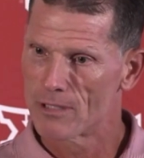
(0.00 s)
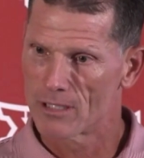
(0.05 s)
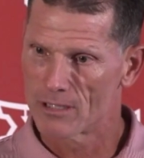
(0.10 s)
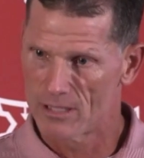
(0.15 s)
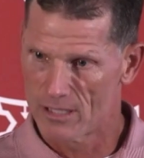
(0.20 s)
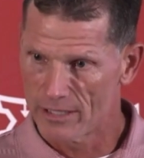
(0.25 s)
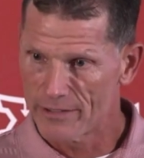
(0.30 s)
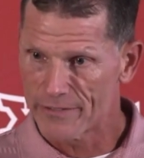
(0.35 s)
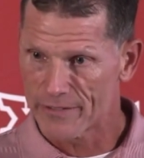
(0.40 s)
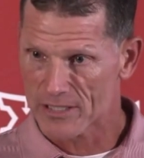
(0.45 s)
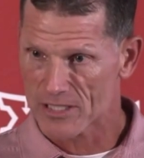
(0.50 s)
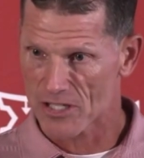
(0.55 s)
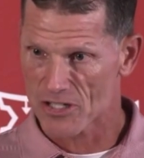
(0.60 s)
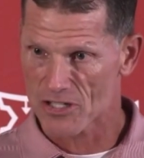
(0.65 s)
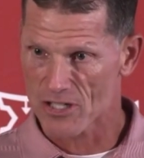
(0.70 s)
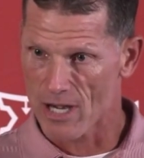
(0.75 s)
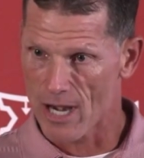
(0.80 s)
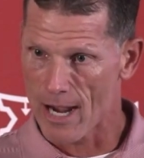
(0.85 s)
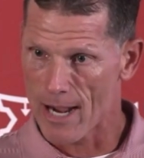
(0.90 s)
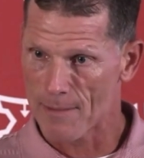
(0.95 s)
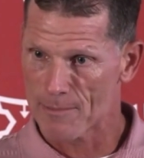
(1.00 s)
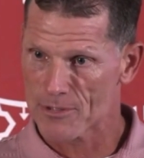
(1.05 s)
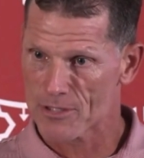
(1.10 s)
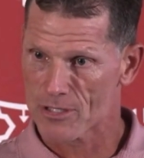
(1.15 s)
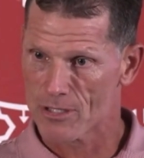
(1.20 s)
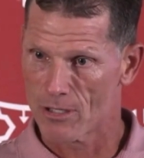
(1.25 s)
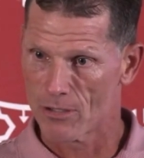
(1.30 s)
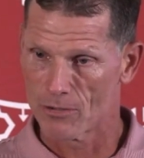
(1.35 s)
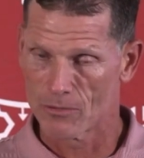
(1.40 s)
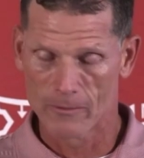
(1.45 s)
defensive snaps.
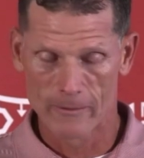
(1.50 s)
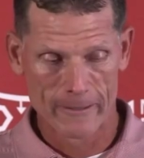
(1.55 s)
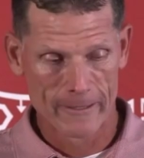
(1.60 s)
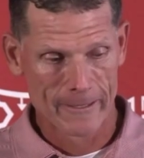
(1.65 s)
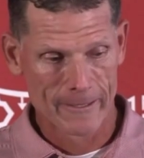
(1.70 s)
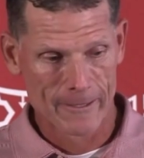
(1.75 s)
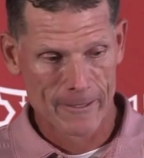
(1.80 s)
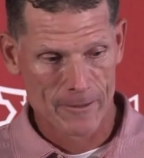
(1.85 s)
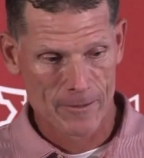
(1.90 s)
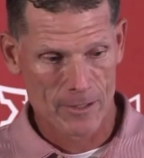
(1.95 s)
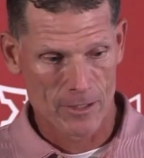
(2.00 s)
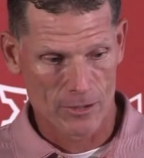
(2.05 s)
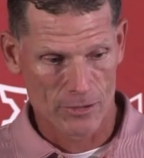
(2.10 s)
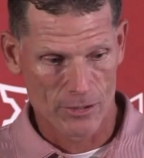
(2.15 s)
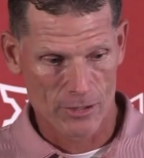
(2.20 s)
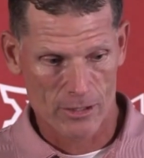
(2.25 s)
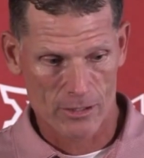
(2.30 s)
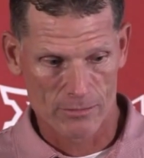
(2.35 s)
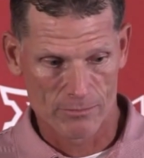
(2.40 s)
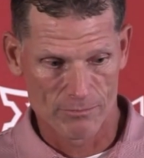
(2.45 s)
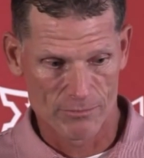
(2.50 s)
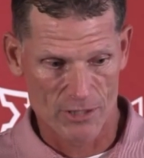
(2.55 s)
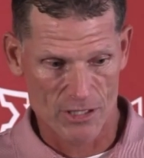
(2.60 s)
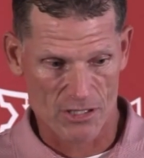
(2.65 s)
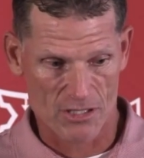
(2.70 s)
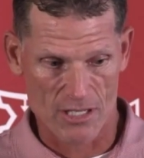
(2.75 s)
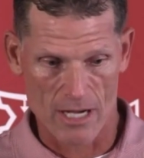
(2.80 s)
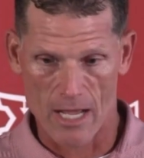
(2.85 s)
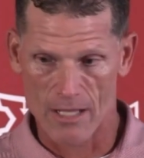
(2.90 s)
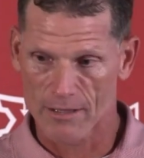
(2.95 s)
So, you're
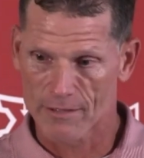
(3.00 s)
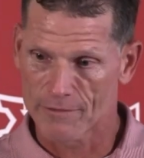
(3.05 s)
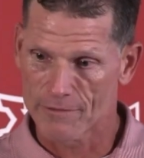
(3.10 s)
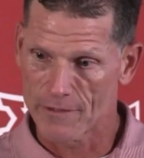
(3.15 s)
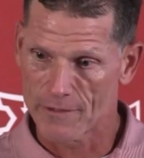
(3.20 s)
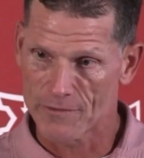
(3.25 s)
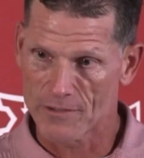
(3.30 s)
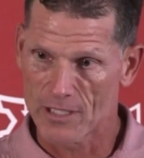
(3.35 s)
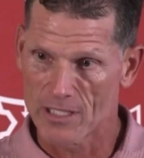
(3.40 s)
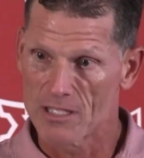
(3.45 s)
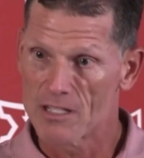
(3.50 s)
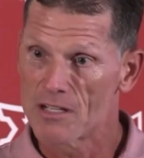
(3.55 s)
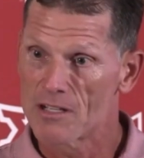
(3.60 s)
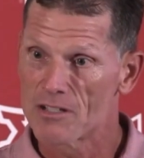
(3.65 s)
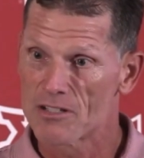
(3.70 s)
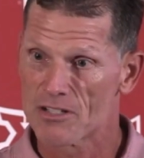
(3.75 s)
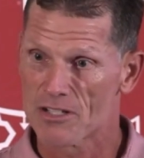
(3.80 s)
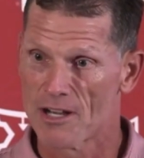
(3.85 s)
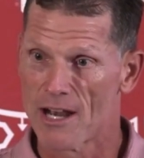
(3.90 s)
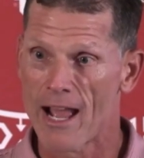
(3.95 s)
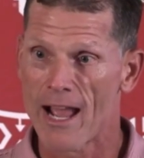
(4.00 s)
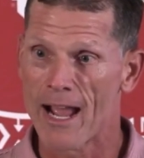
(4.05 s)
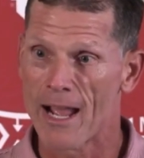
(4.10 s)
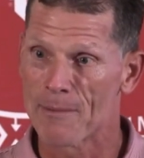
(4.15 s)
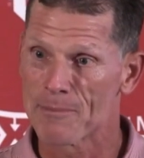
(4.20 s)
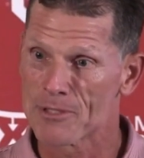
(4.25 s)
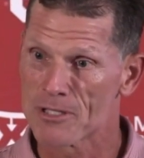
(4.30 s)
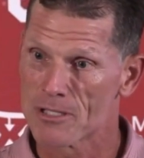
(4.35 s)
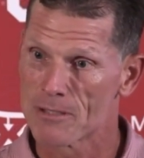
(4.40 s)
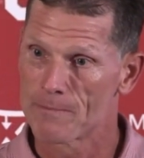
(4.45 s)
just south of 50
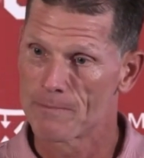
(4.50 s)
snaps,